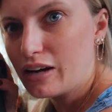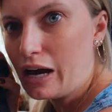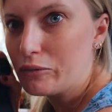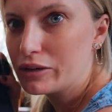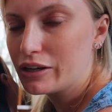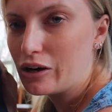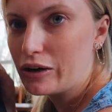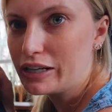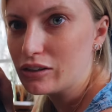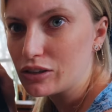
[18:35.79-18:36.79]
I wouldn't go
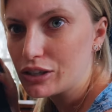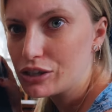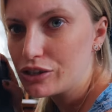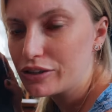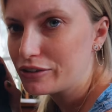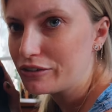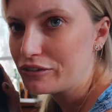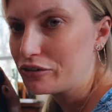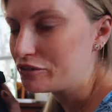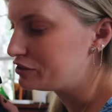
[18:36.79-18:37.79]
any larger. I don't even
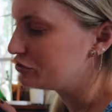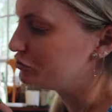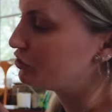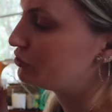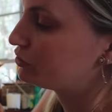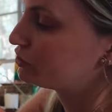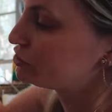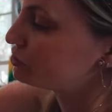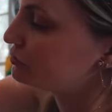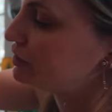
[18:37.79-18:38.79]
know if they do go
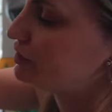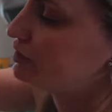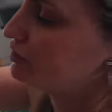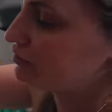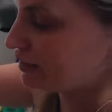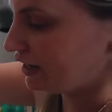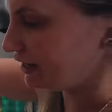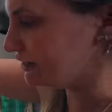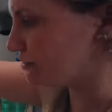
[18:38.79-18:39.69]
larger, but that